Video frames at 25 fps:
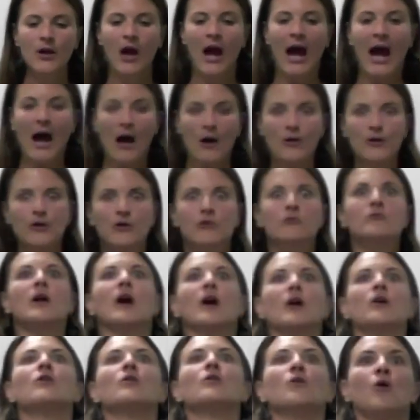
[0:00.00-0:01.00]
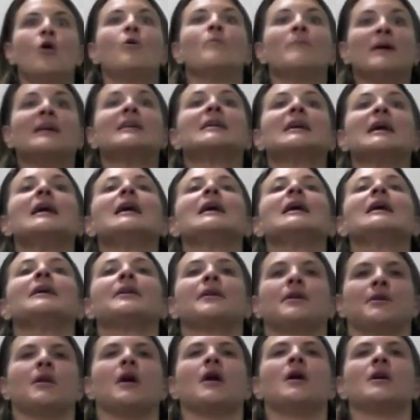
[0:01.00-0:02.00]
How do you not go, oh my
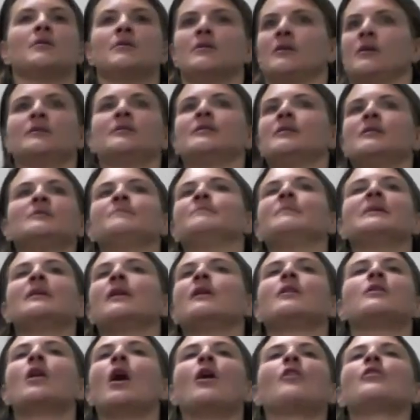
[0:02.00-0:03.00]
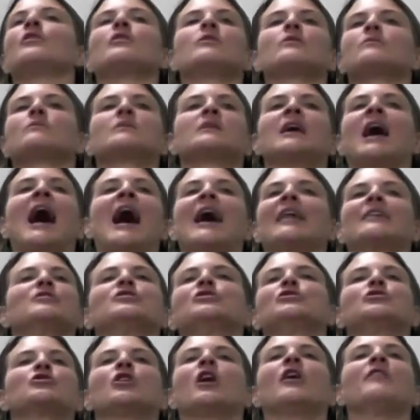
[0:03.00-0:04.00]
God, does this mean another
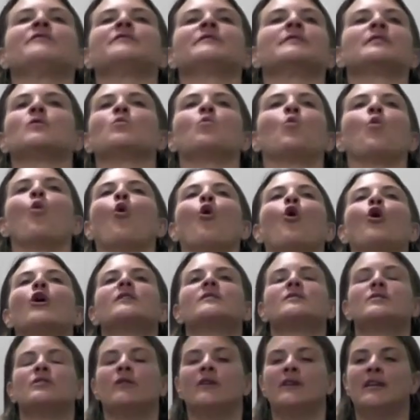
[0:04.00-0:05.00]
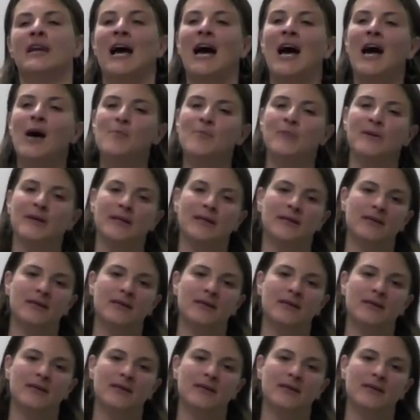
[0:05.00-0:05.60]
catastrophic war is going to happen?